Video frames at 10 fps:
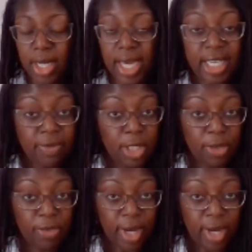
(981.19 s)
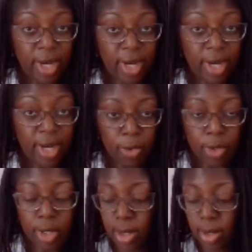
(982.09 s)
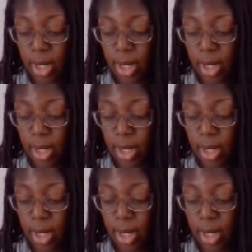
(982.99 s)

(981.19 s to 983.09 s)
SVG files, of